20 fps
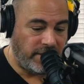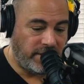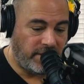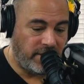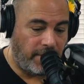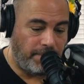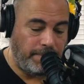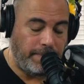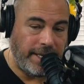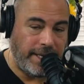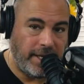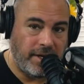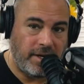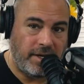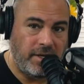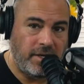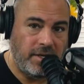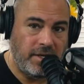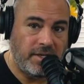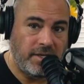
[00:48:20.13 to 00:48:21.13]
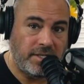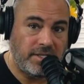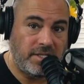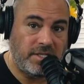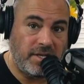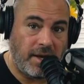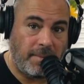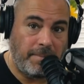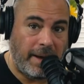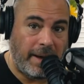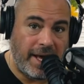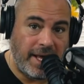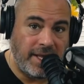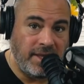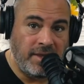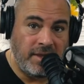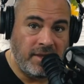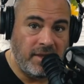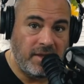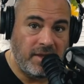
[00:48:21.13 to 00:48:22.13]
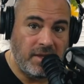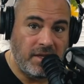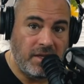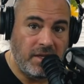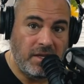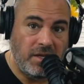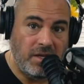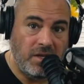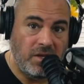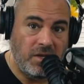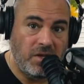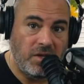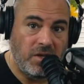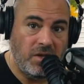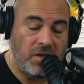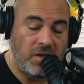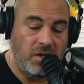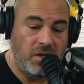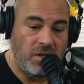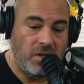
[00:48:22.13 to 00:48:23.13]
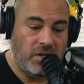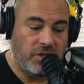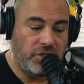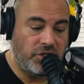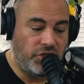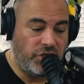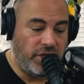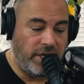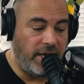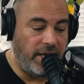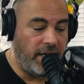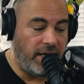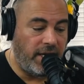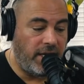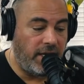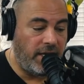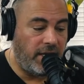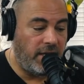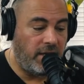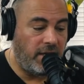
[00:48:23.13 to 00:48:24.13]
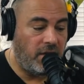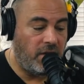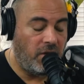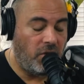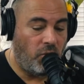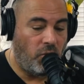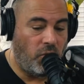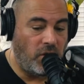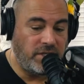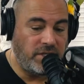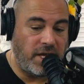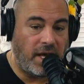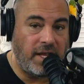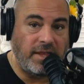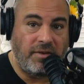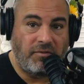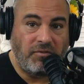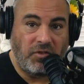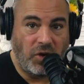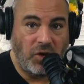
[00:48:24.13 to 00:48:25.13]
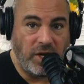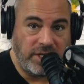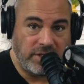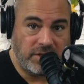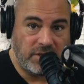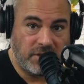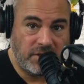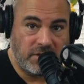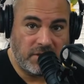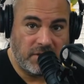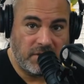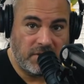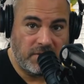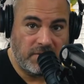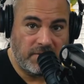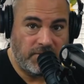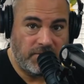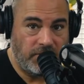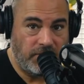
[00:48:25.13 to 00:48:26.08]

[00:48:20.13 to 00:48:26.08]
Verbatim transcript: by Sapir Saban. She was on The Voice,